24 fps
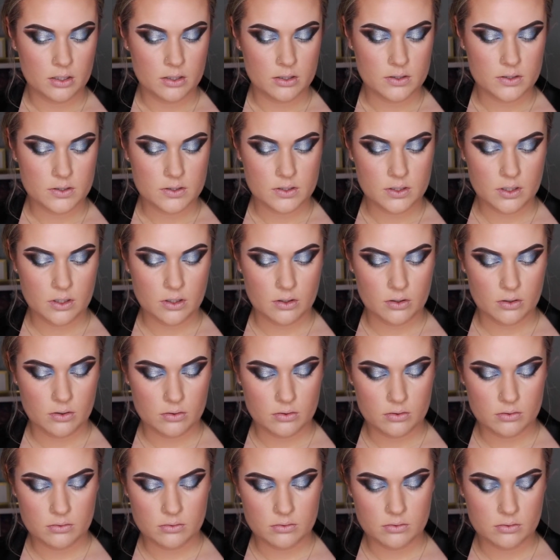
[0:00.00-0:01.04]

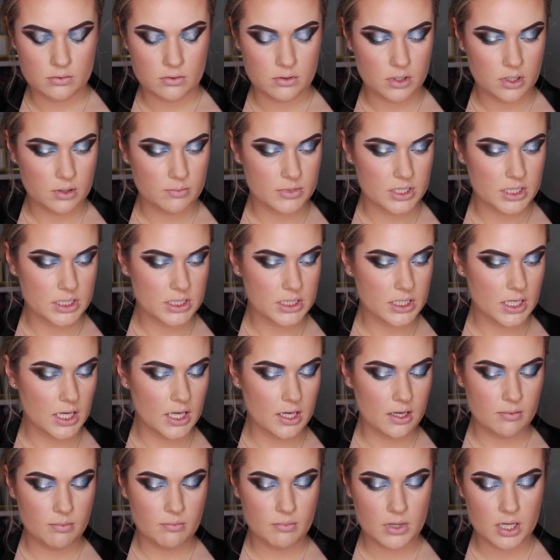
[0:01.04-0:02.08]
So I'm going to
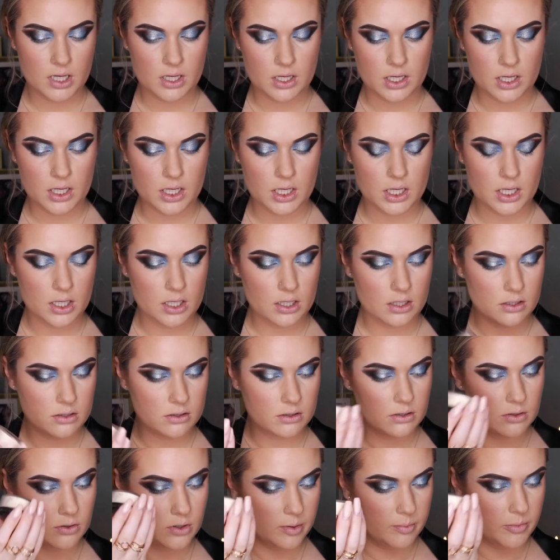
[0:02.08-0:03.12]
take my
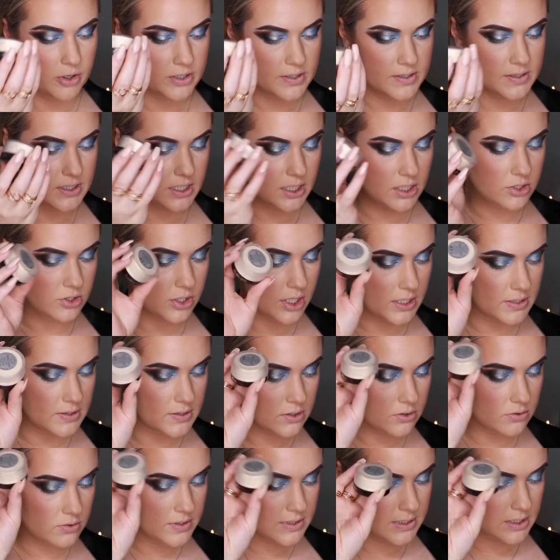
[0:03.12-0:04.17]
Laura Mercier
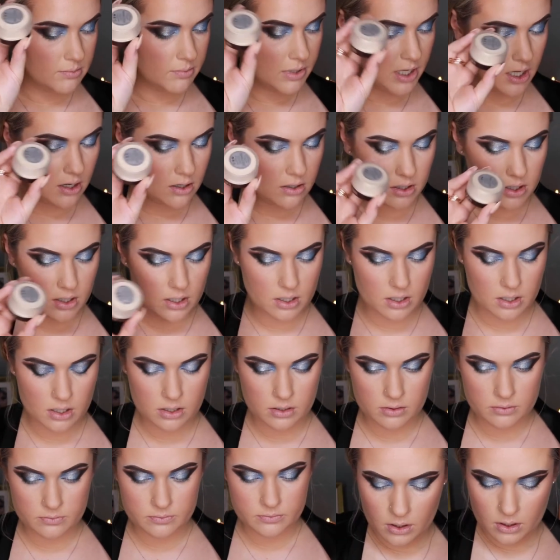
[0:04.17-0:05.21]
translucent powder,
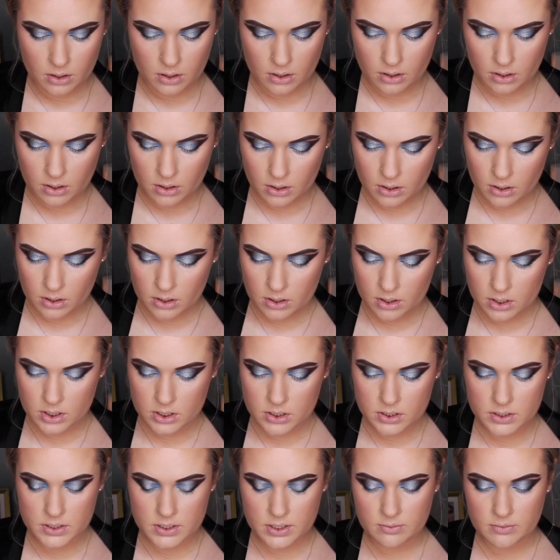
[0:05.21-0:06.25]

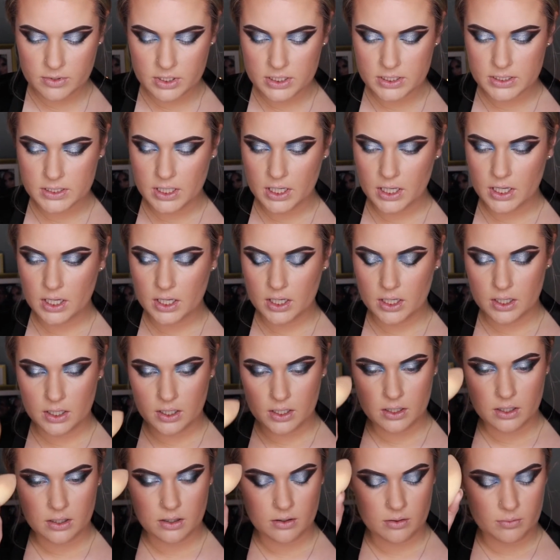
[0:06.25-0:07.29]
and I'm going to take
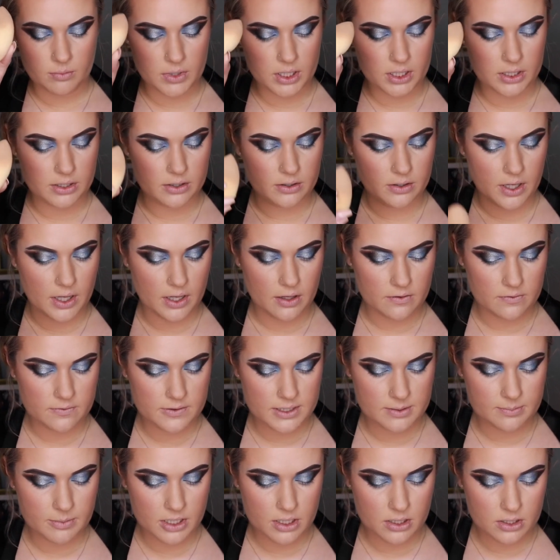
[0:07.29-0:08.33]
my little e.l.f.
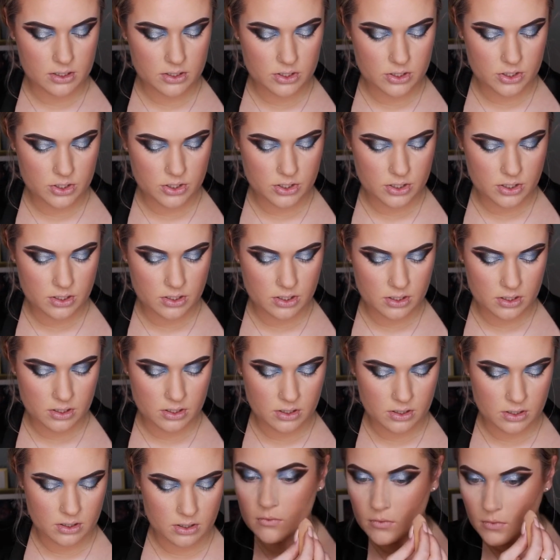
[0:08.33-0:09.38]
sponge,
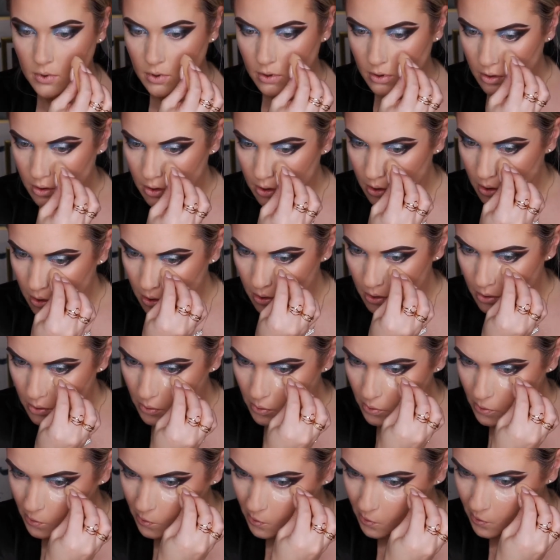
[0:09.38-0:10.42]
but
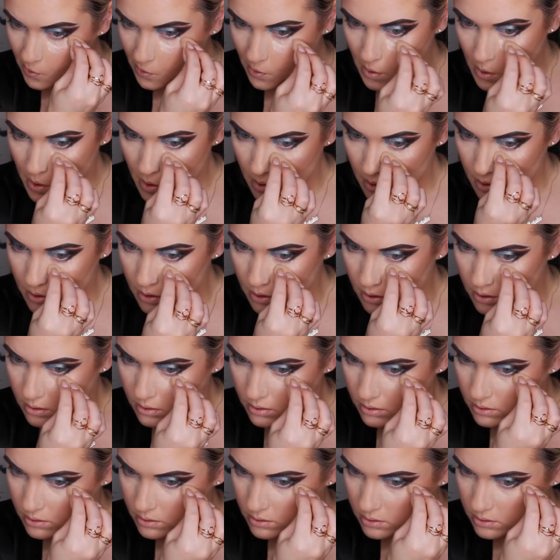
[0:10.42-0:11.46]
just do this
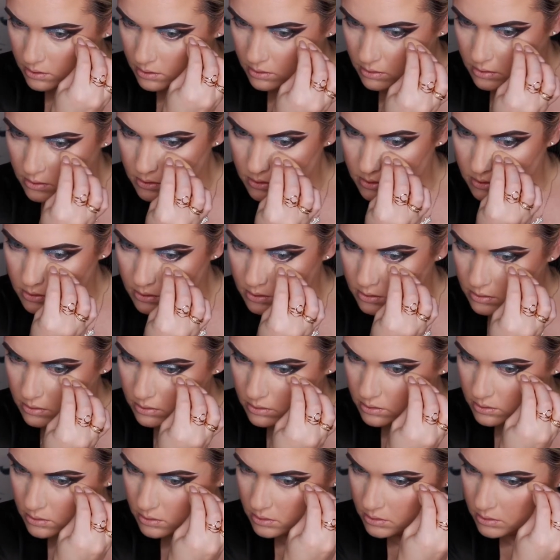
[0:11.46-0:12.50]

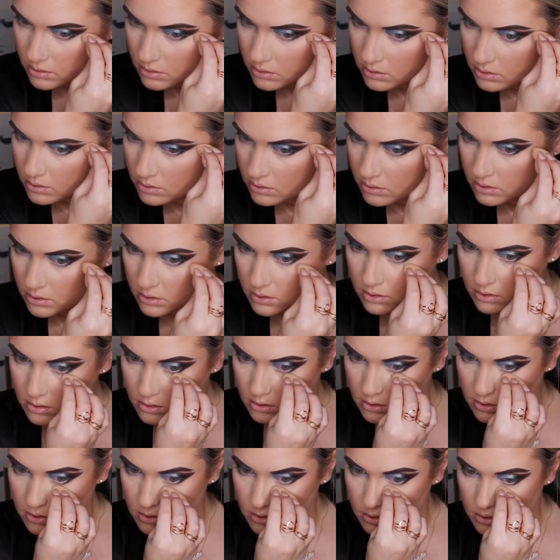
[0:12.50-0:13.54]
underneath the
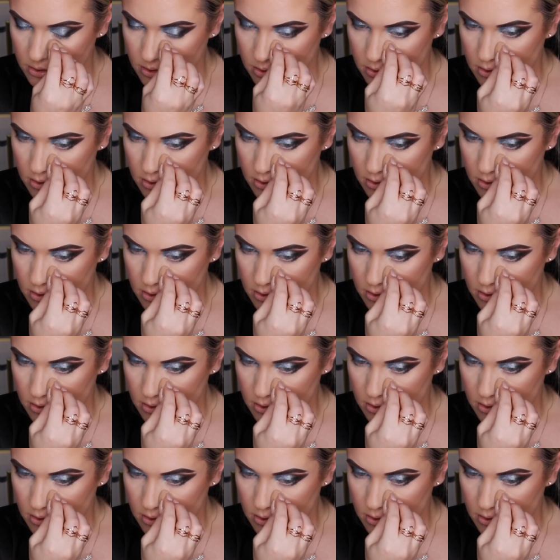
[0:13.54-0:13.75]
eye,